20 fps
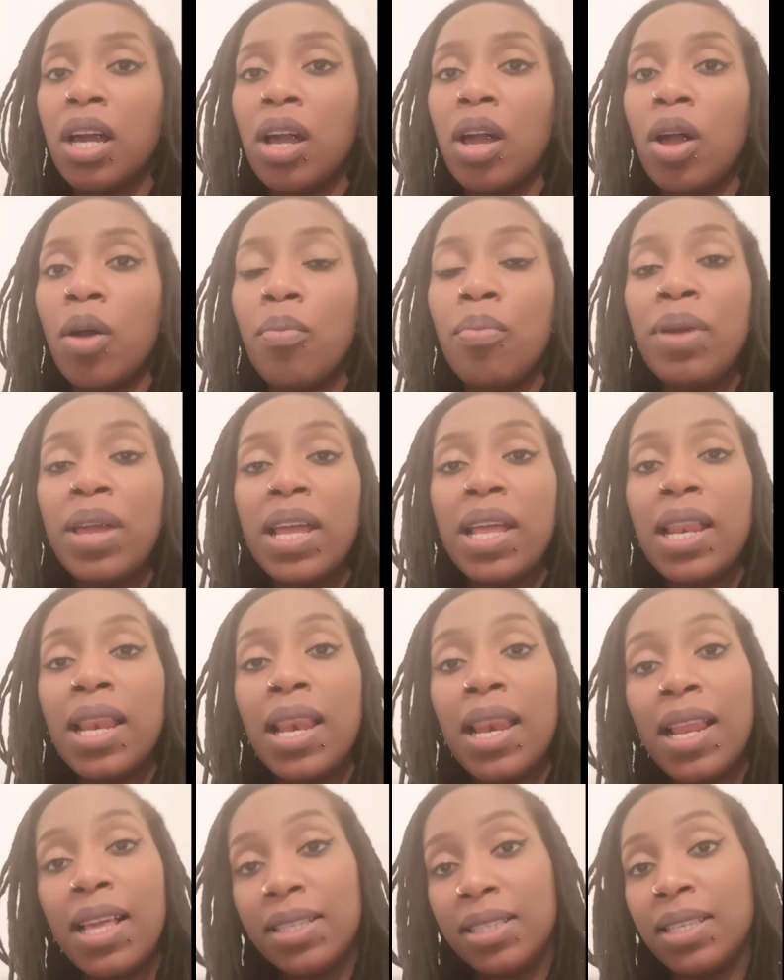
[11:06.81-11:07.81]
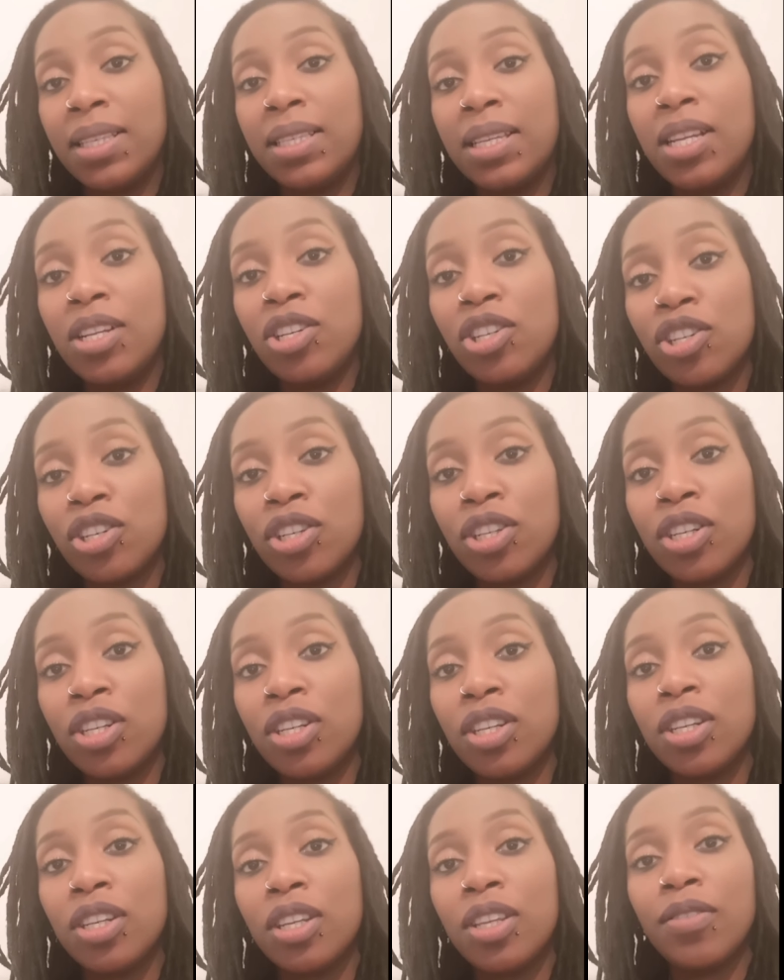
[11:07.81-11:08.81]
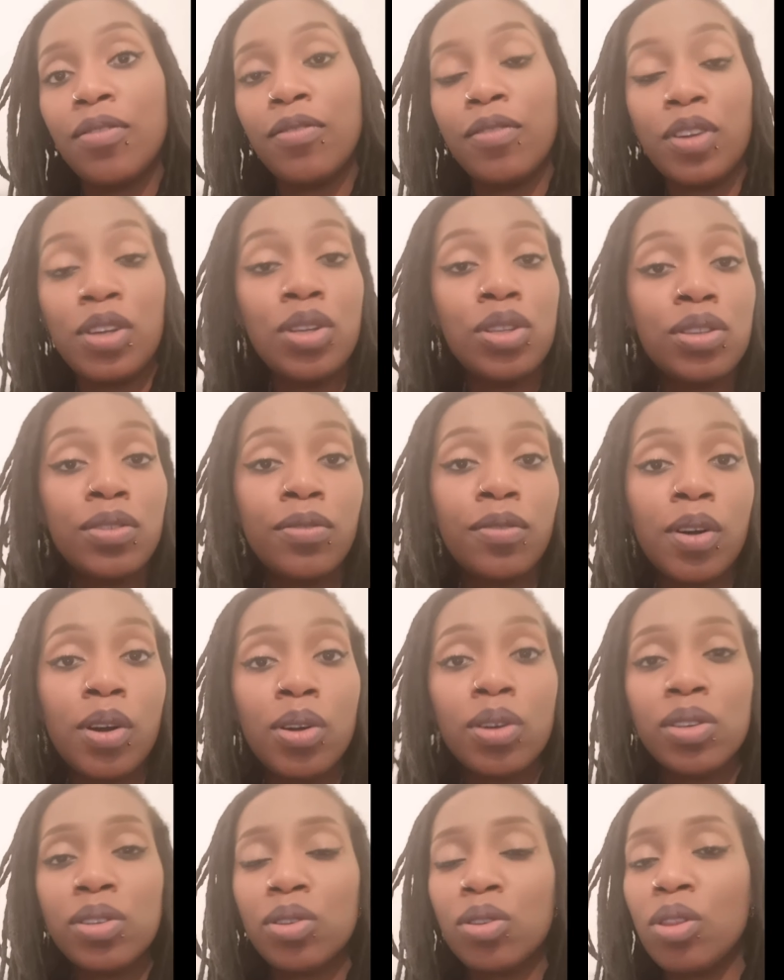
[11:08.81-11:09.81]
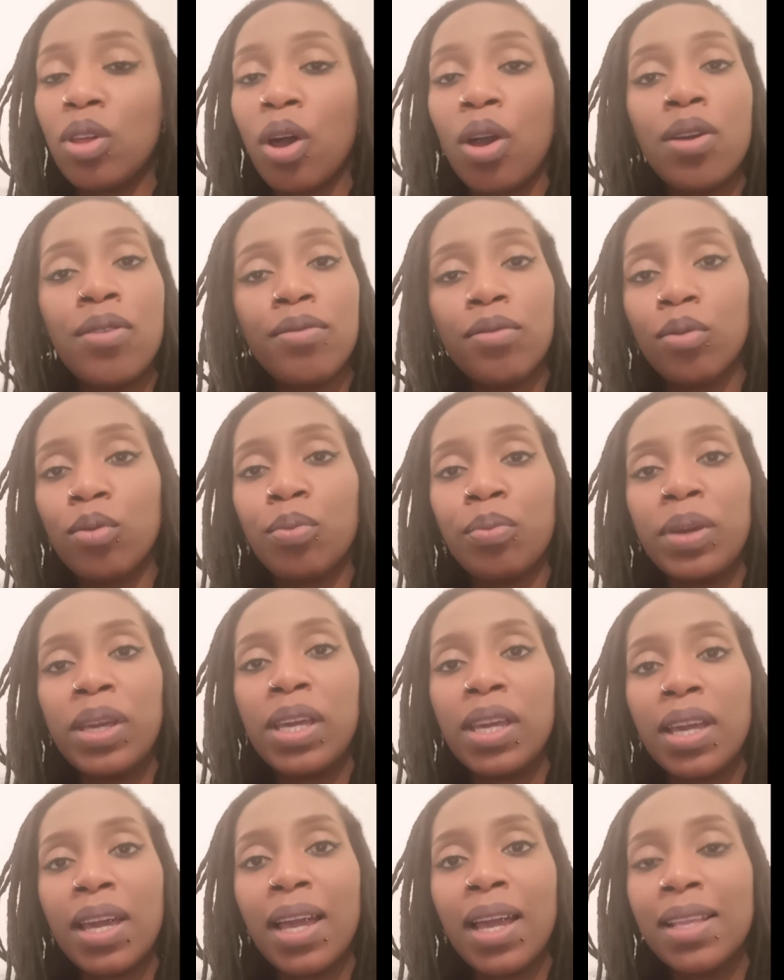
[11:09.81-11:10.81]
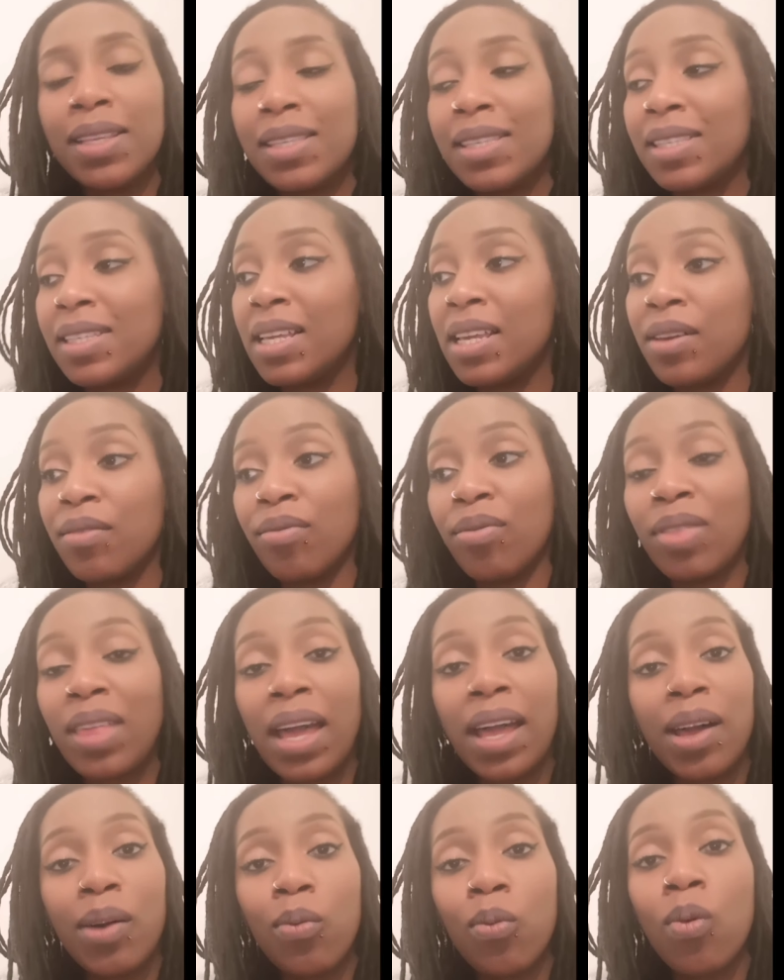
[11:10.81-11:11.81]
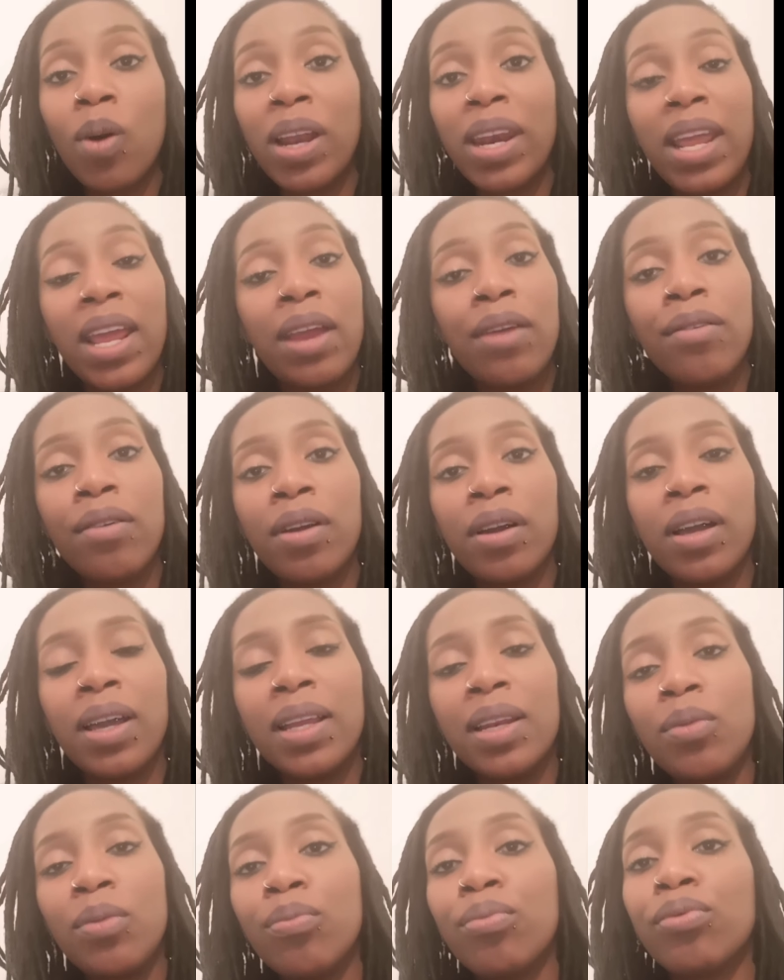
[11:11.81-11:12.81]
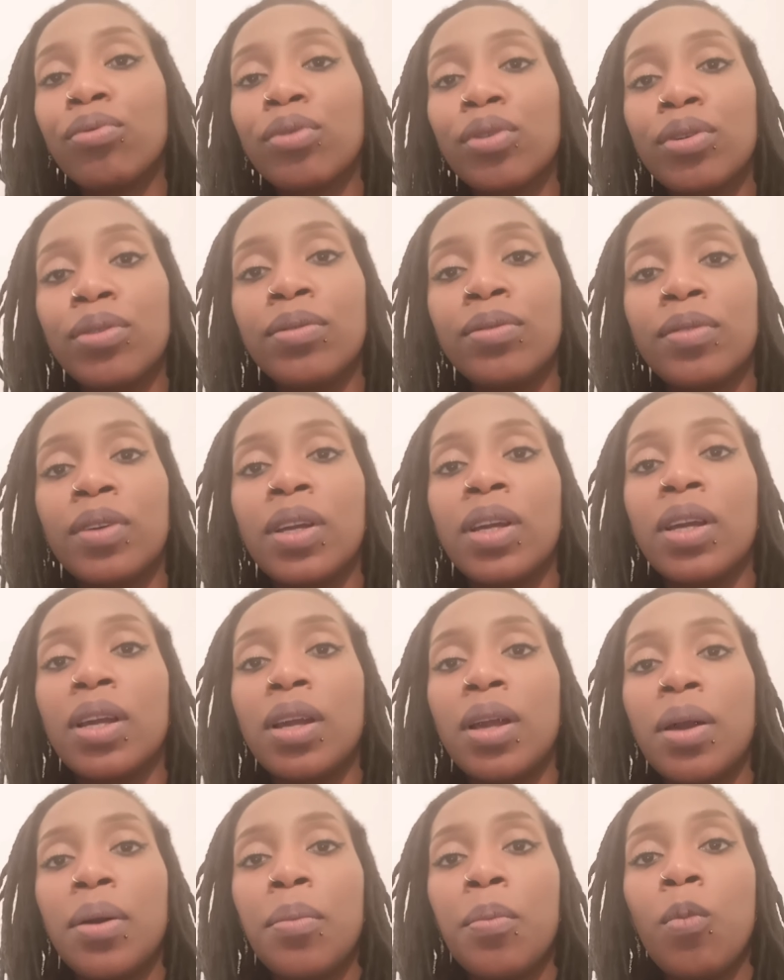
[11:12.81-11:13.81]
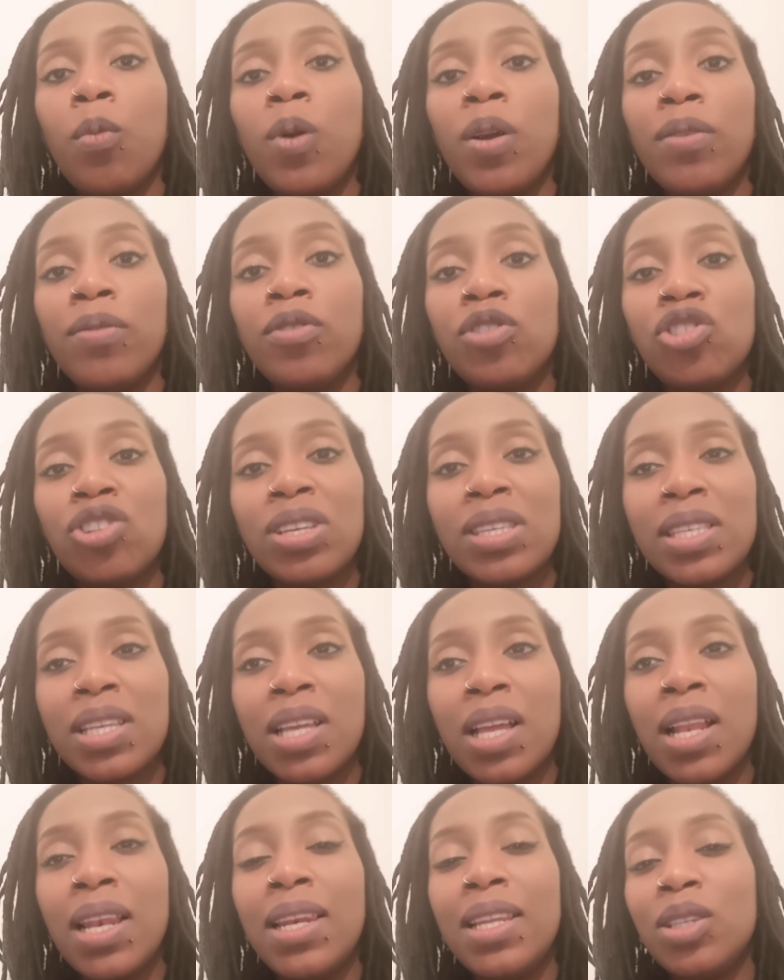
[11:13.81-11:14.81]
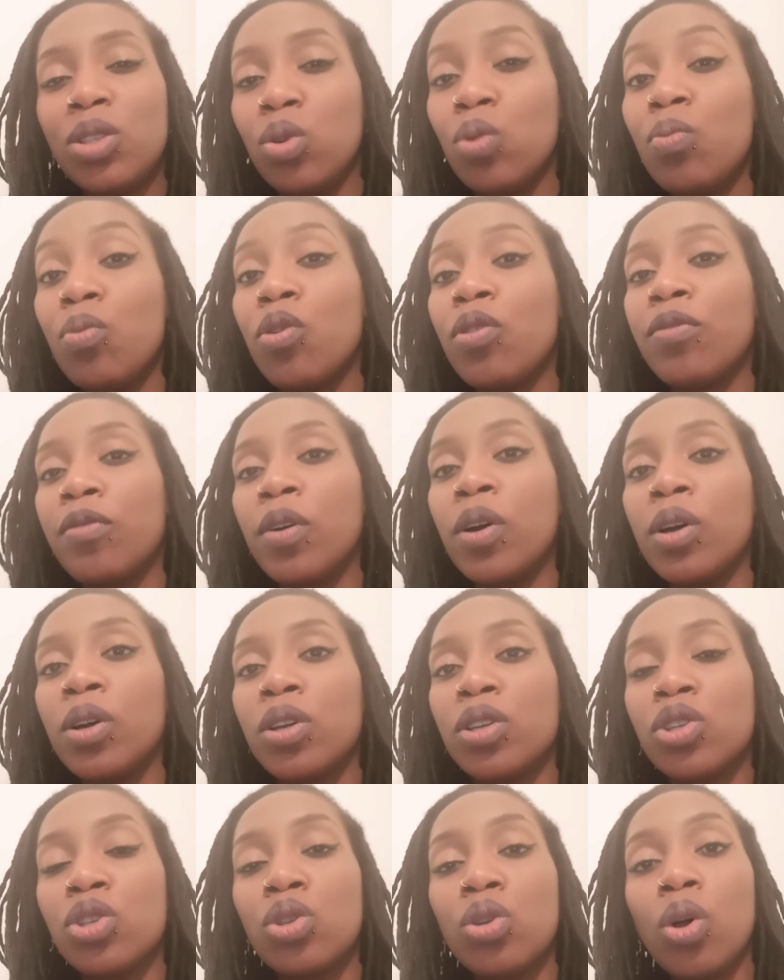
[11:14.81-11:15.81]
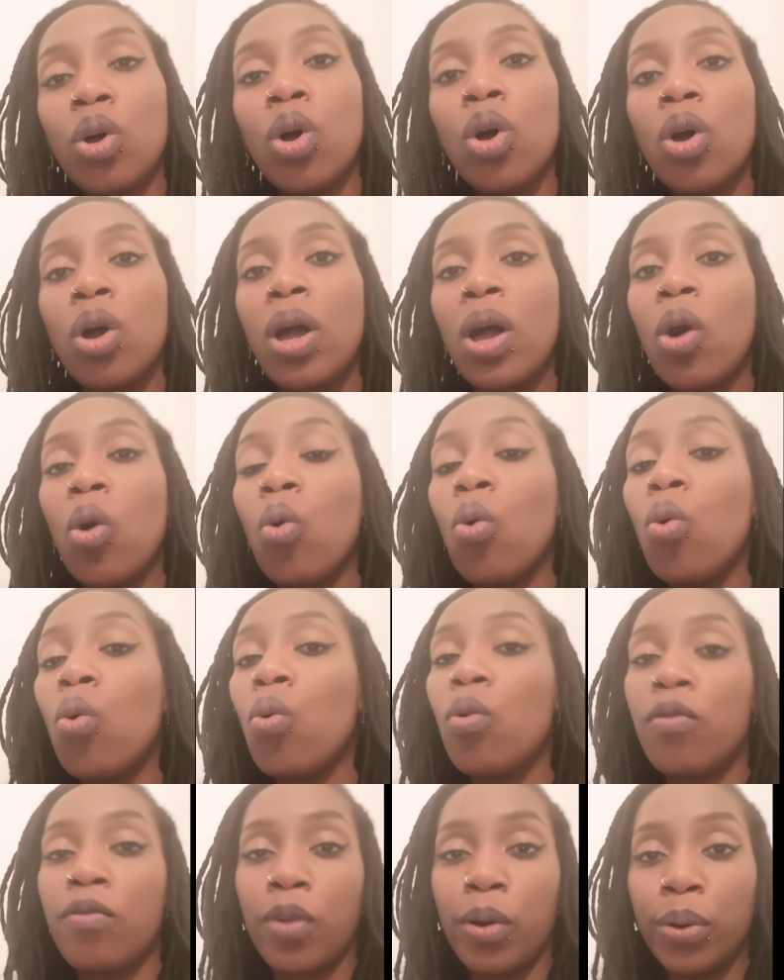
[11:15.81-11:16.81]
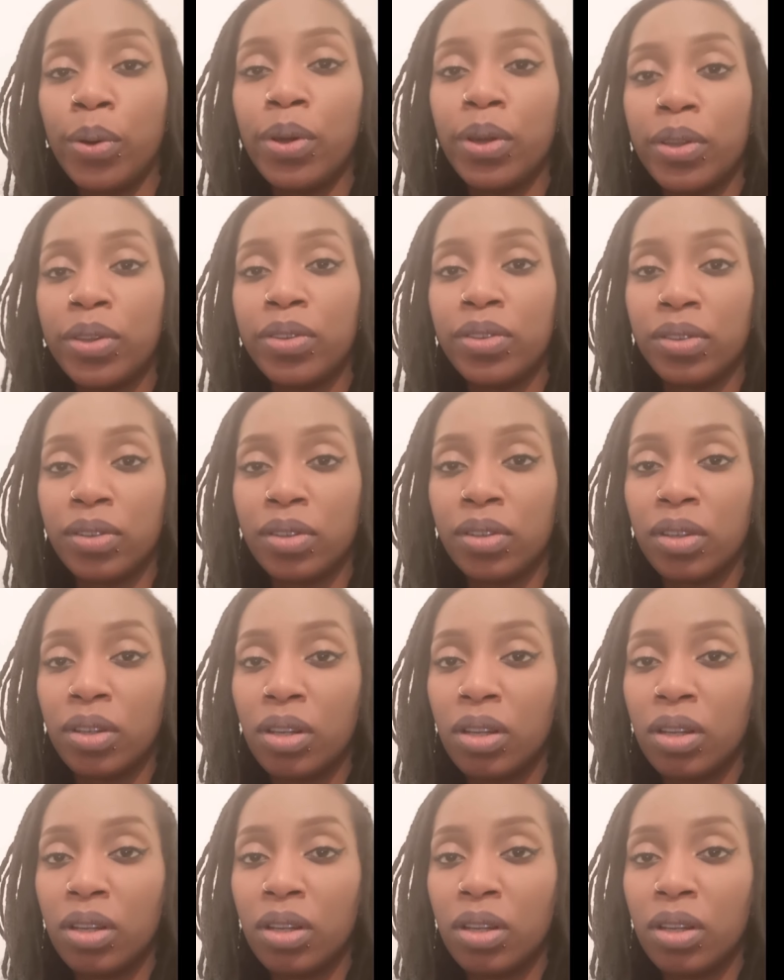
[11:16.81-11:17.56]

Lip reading: a bit less attention for you to focus on the overall being and see if that one area can improve with just a little more focus, not all focus.